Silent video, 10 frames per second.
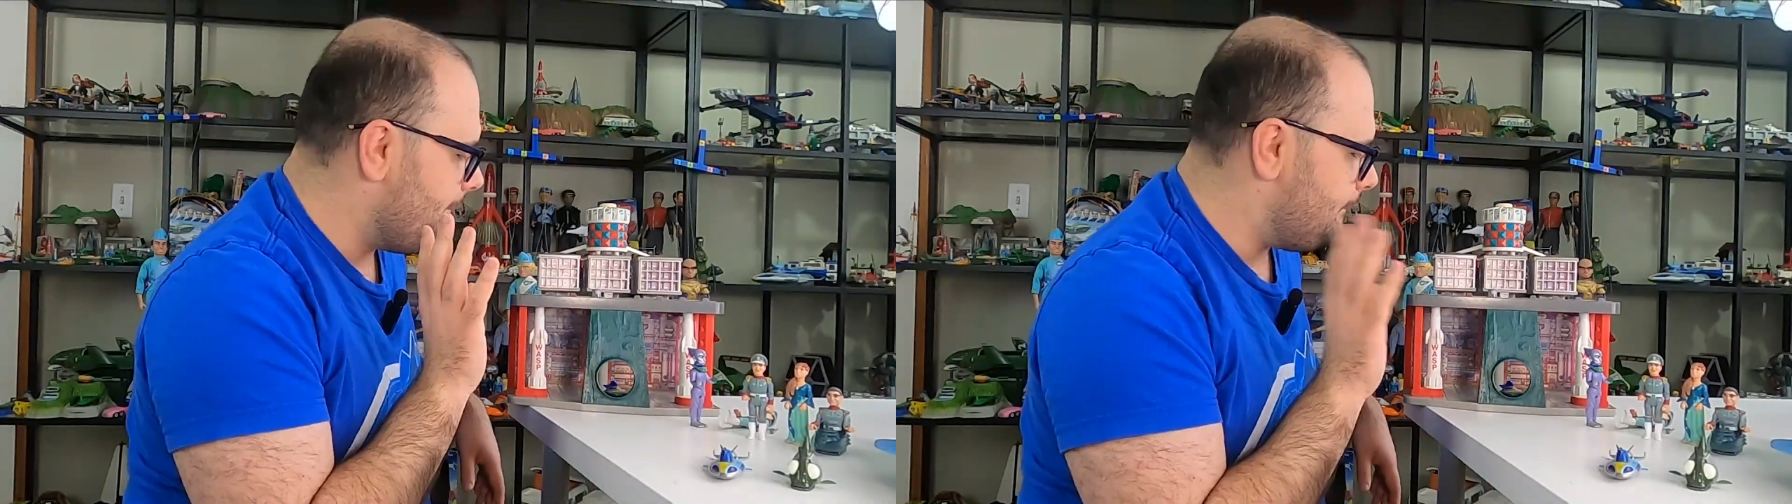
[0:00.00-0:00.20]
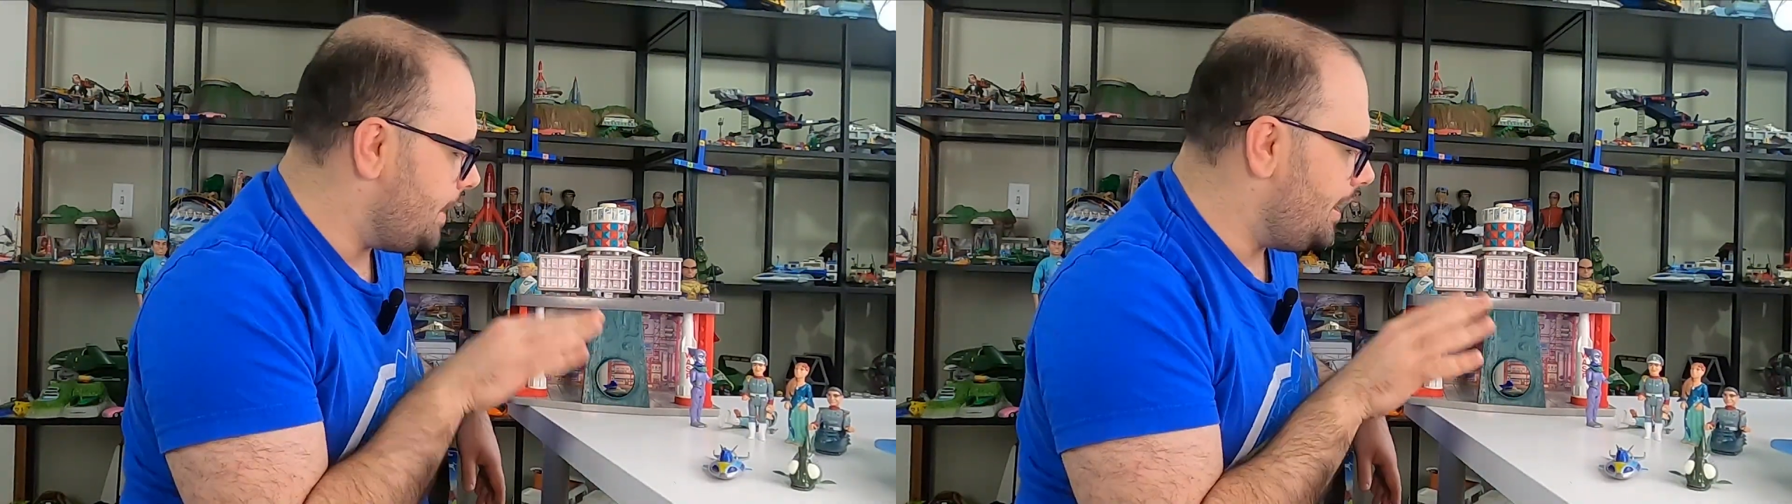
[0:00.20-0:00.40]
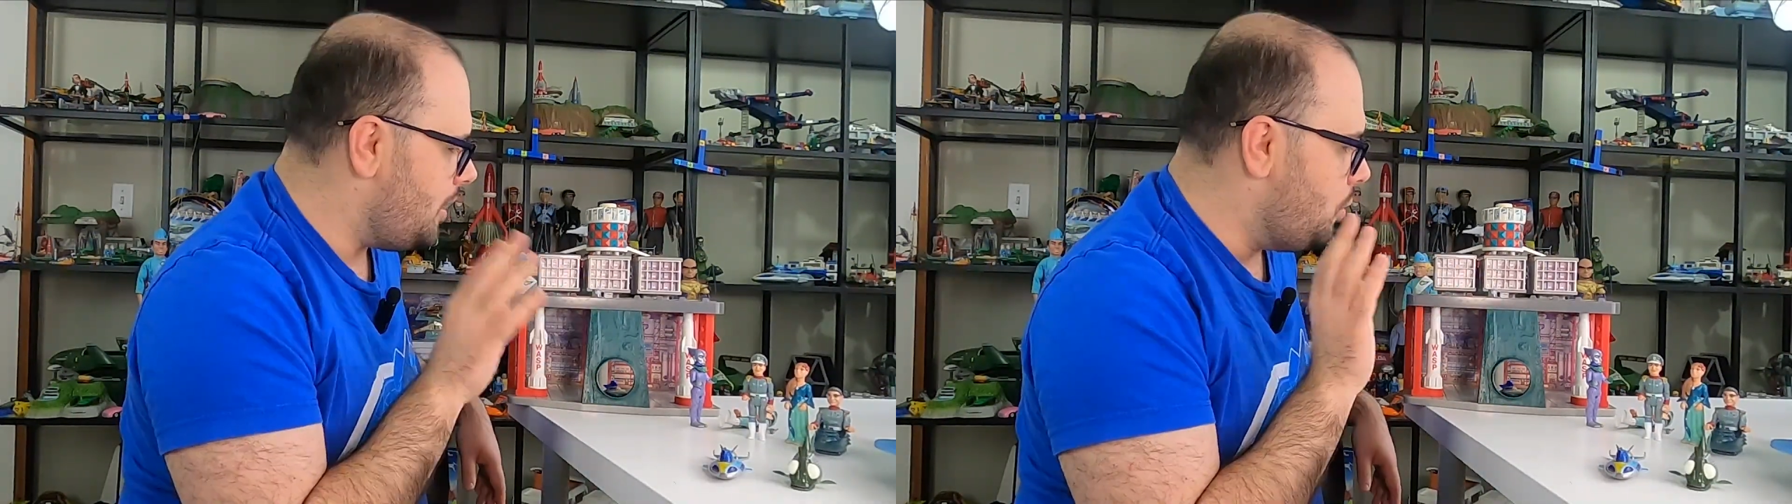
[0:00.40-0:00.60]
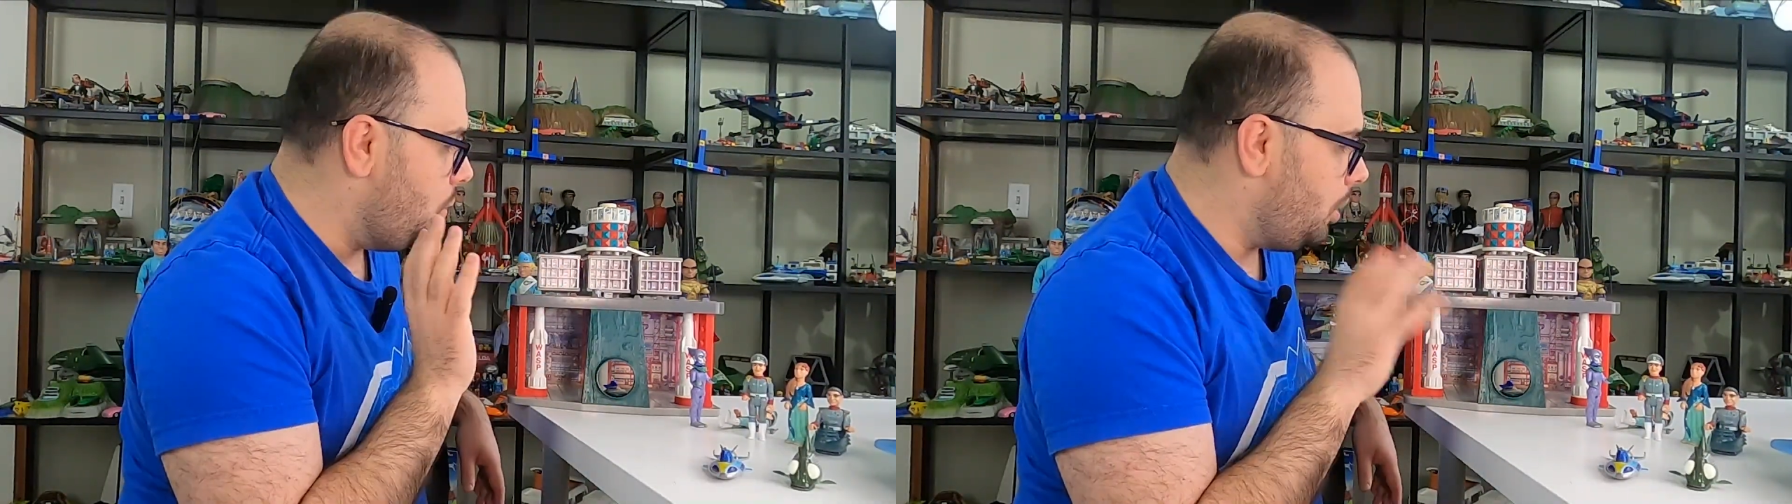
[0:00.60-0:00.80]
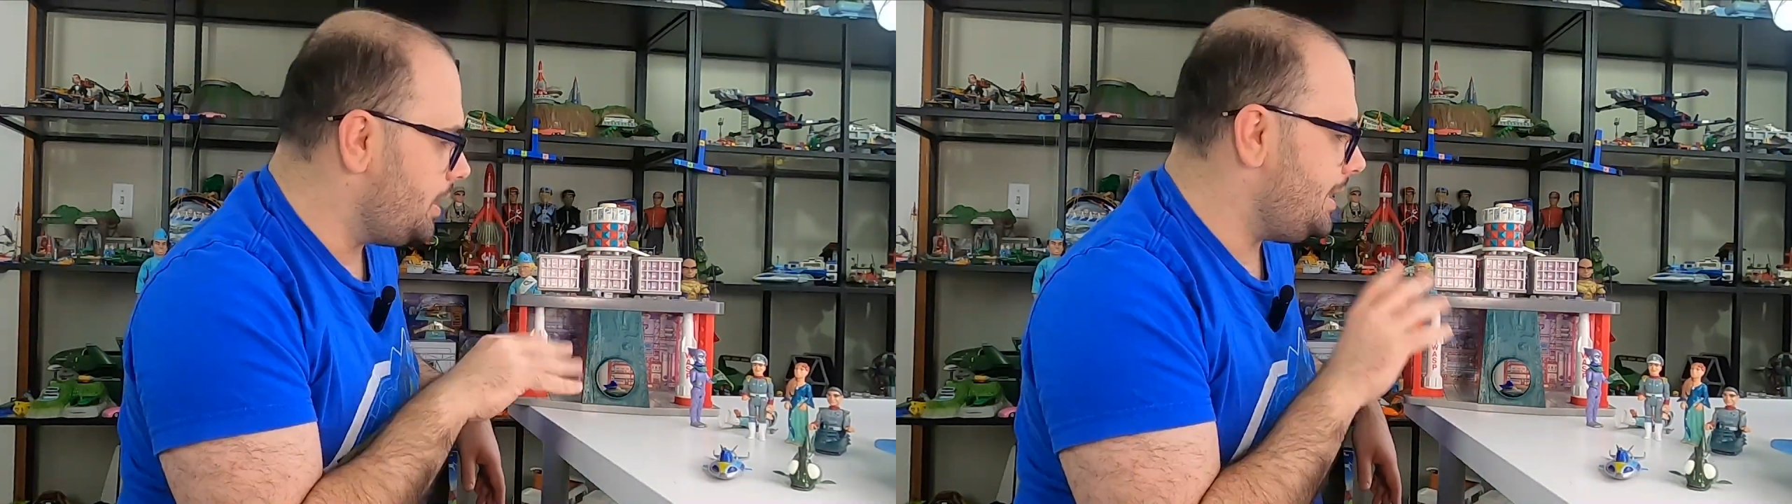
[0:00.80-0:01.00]
But
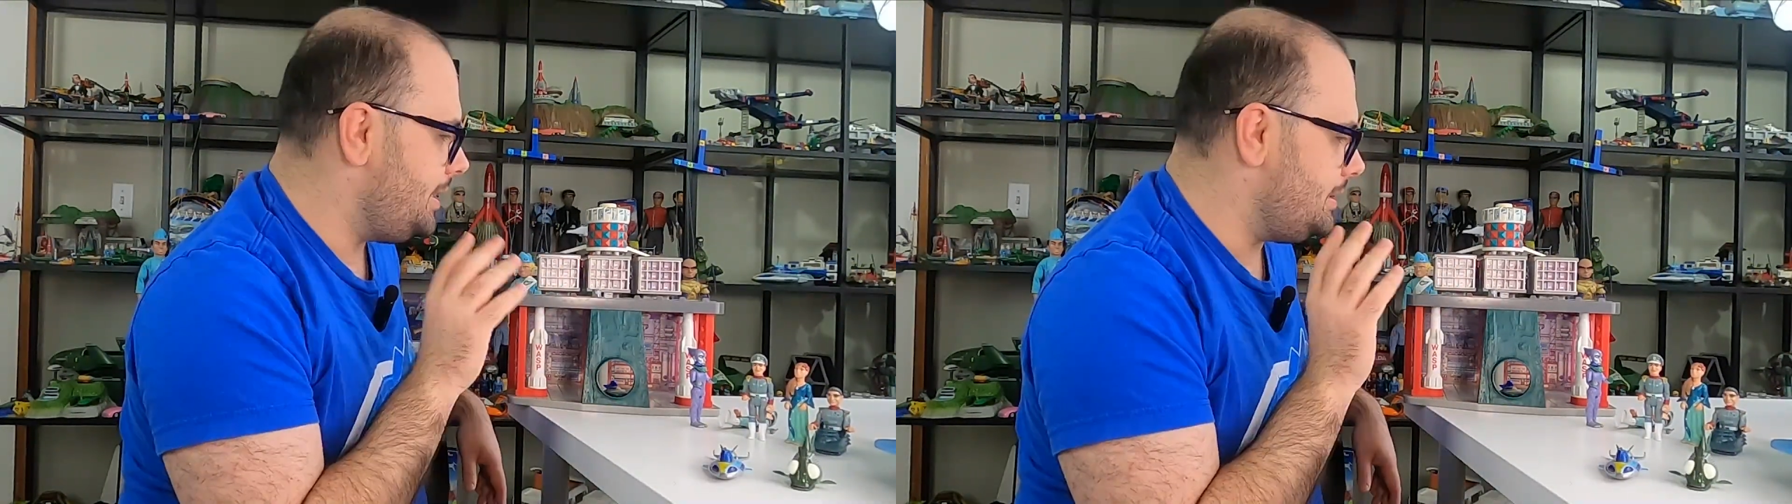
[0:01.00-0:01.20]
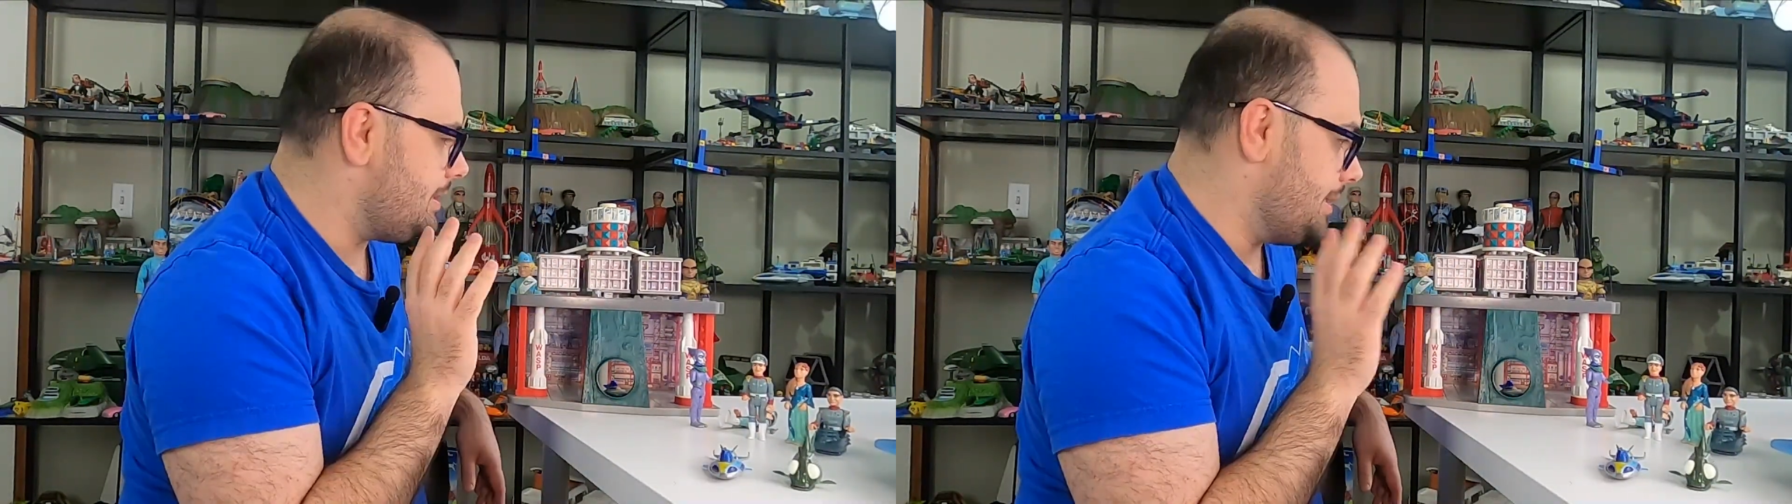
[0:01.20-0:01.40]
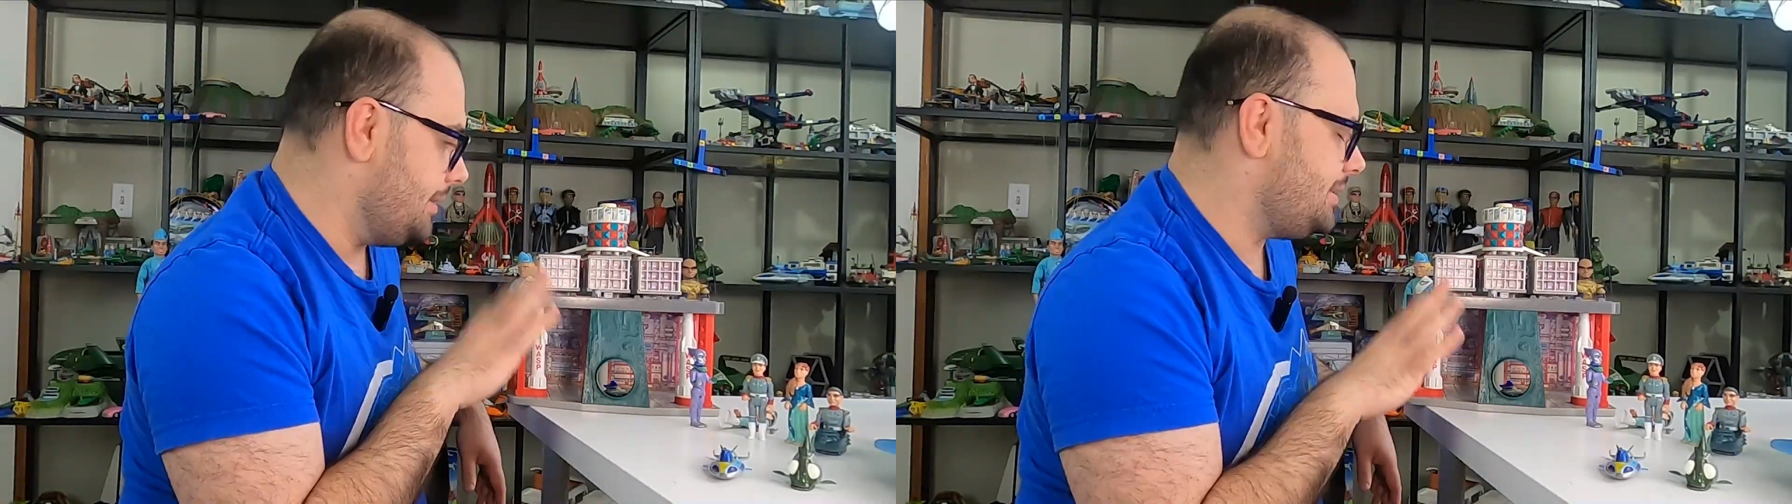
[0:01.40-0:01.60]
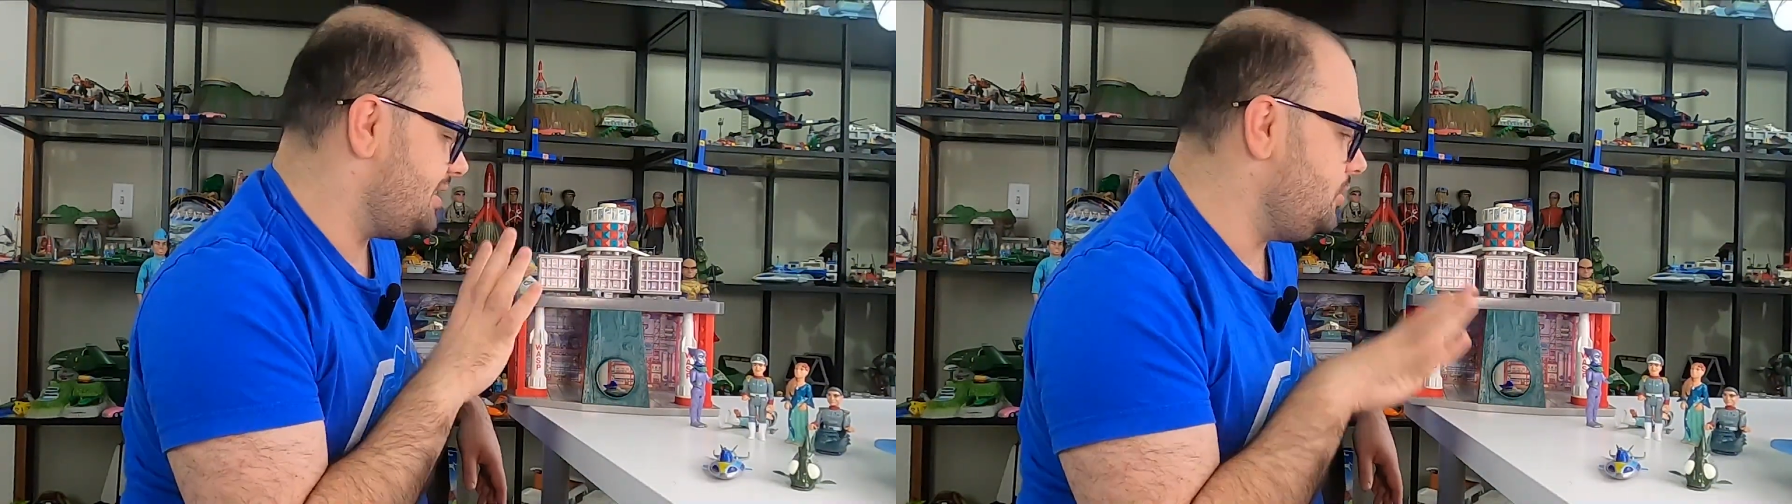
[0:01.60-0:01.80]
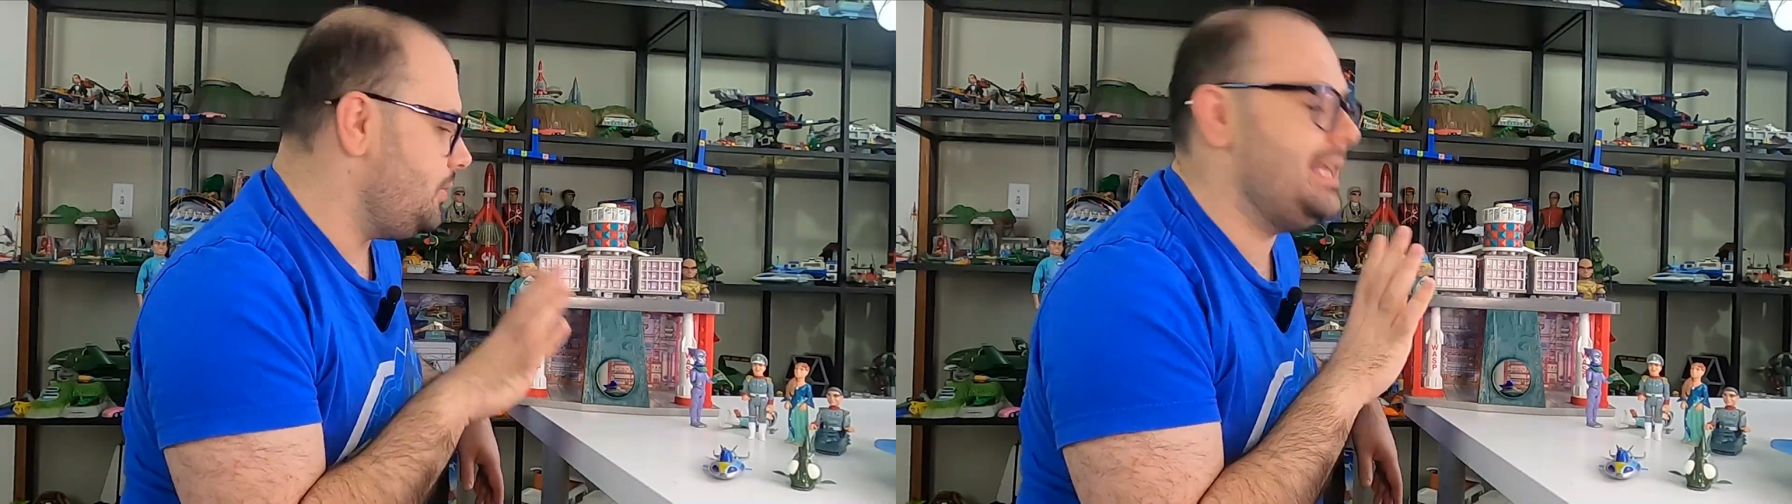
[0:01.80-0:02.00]
what it does do,